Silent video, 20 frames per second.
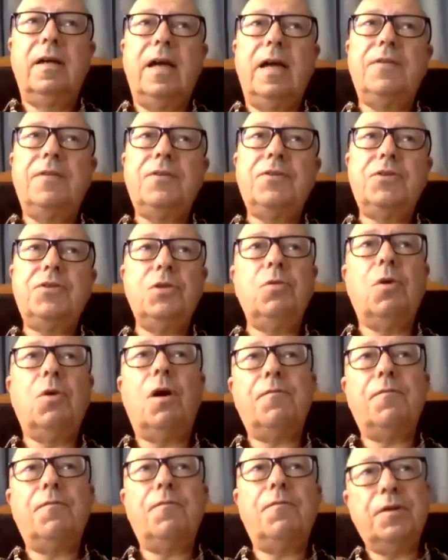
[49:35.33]
And the two
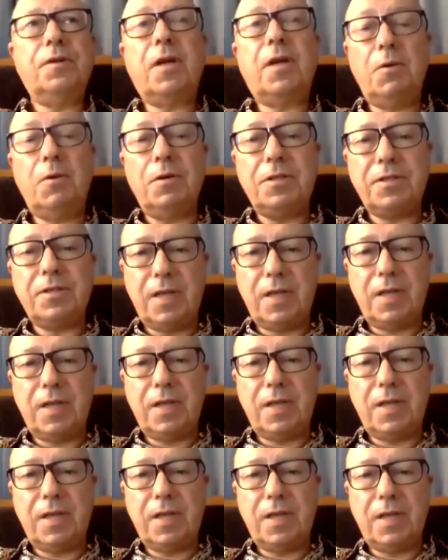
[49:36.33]
often
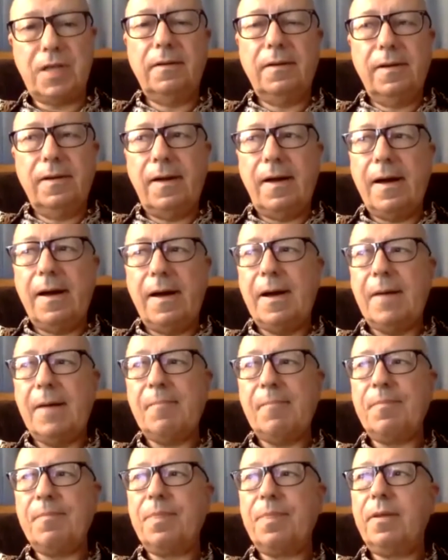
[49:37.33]
coincide.
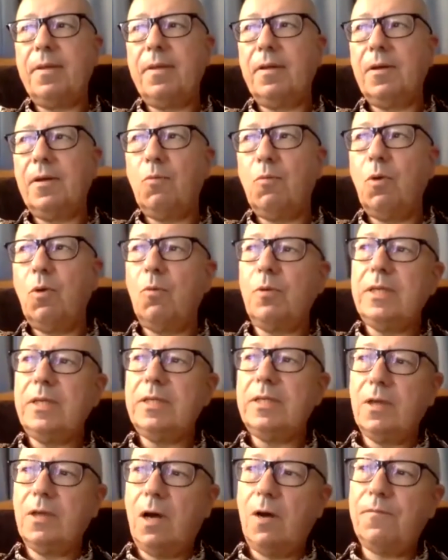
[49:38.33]
What we
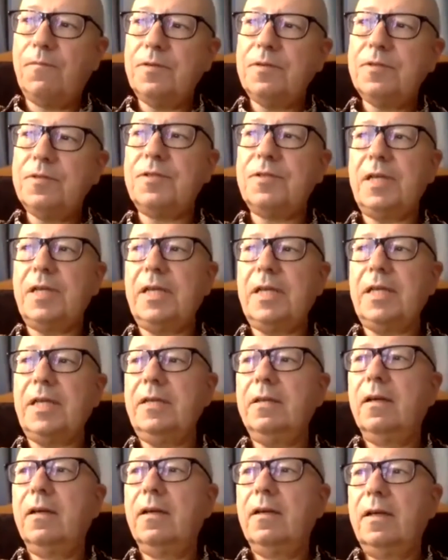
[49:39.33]
often
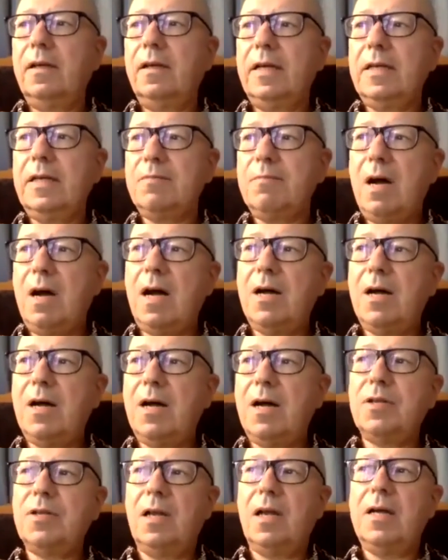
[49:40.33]
see is
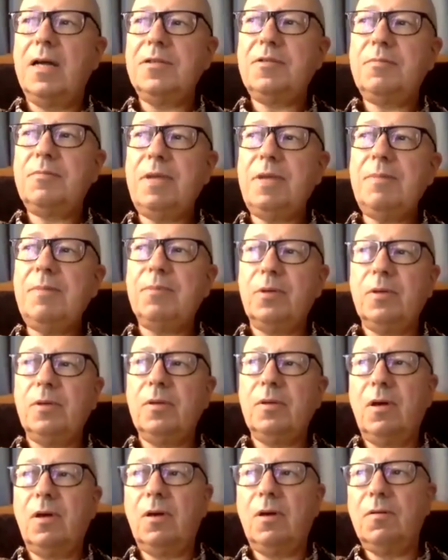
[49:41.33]
marginalized
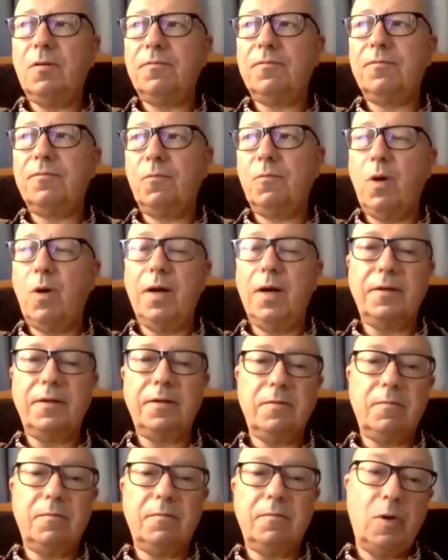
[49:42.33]
people of
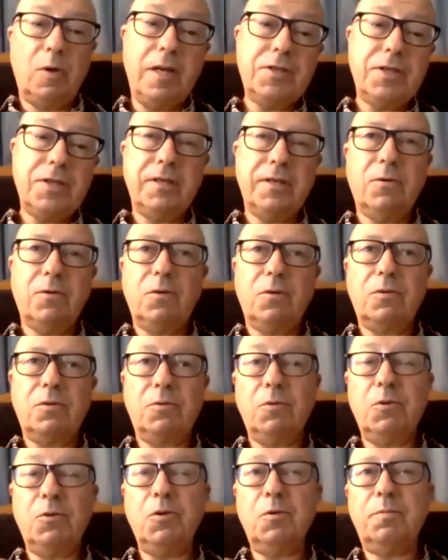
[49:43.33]
one religion or
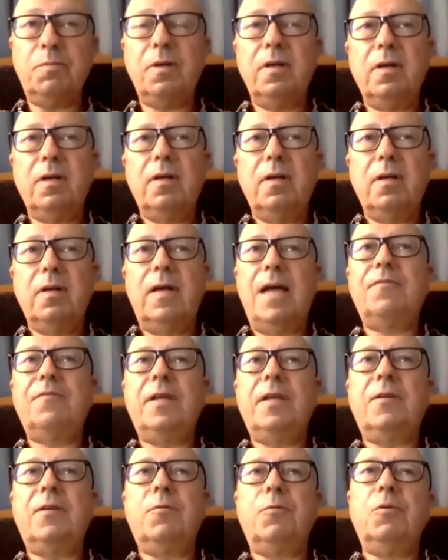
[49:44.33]
group,
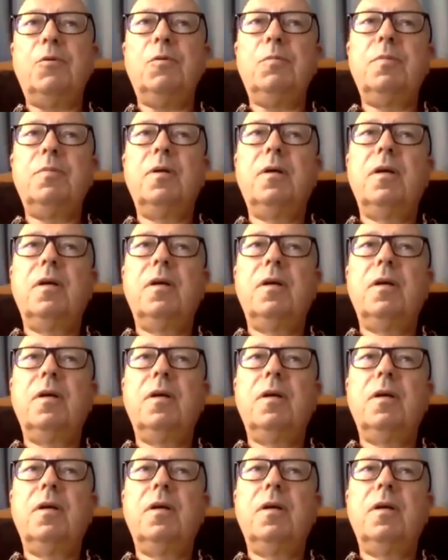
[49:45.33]
ethnic group,